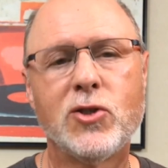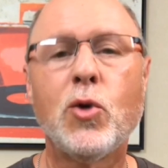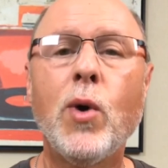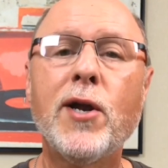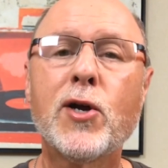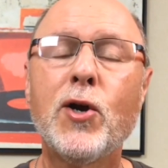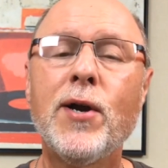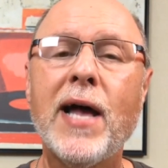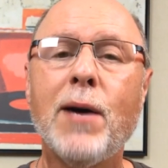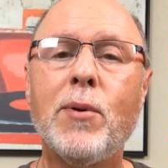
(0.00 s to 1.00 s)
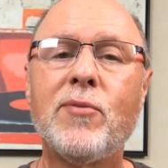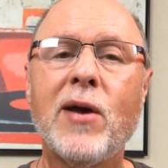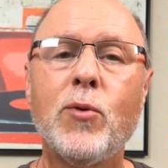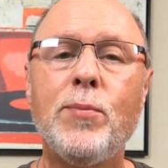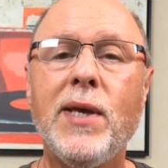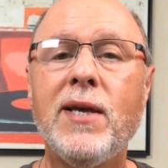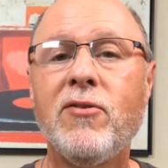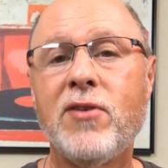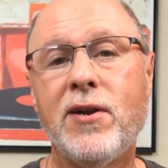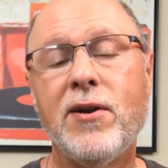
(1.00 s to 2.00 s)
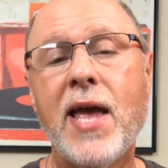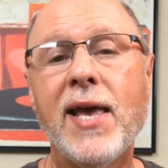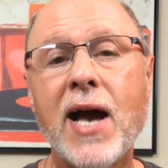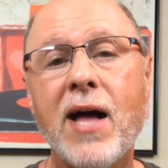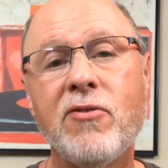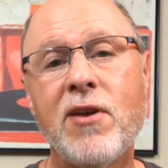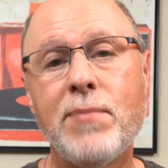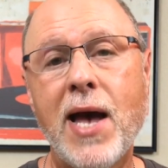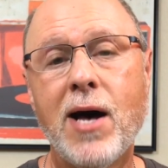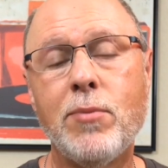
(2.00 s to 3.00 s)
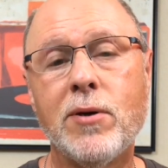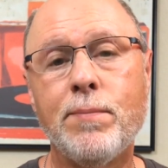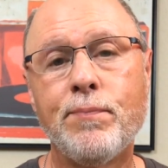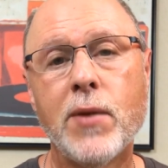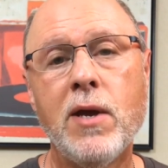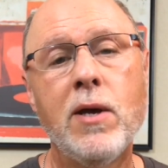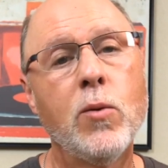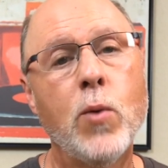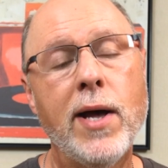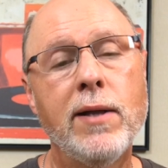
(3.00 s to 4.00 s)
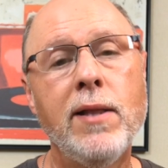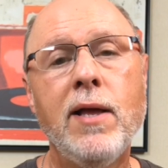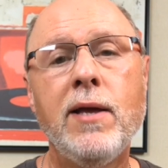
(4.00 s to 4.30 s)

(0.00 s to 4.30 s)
So what are current albums that would be considered a concept album? Well,